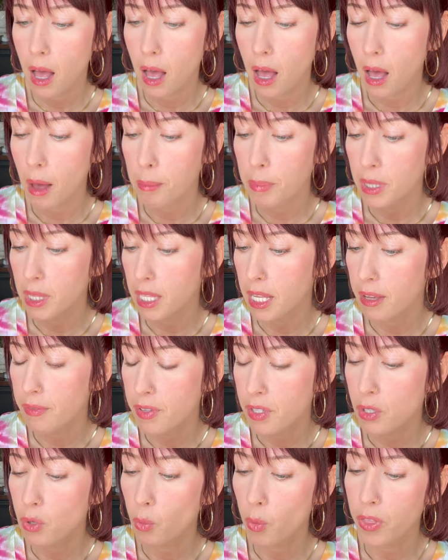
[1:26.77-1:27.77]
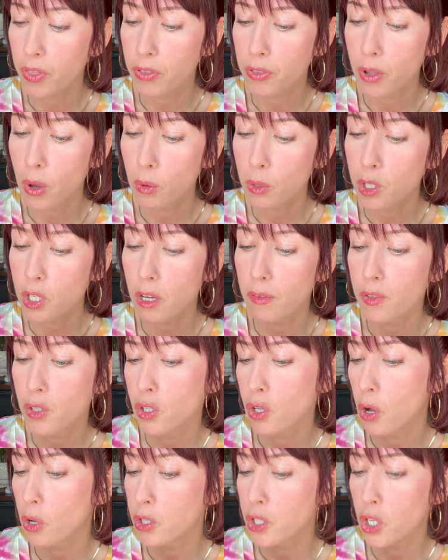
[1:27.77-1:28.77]
uplifts with notes of
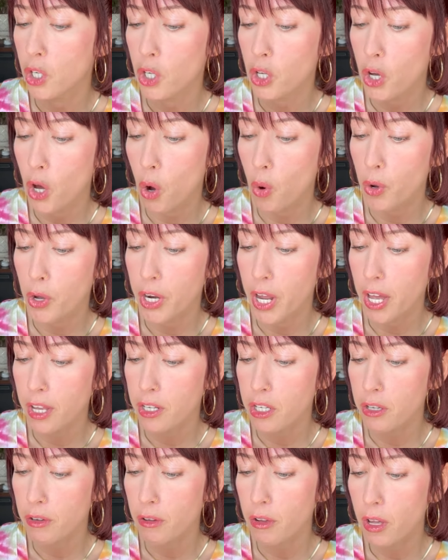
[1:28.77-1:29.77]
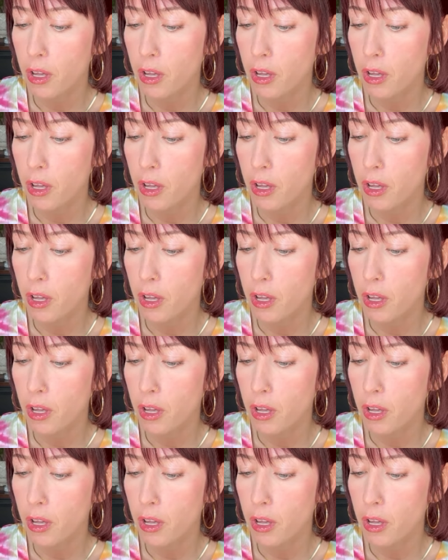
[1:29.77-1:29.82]
salted coconut,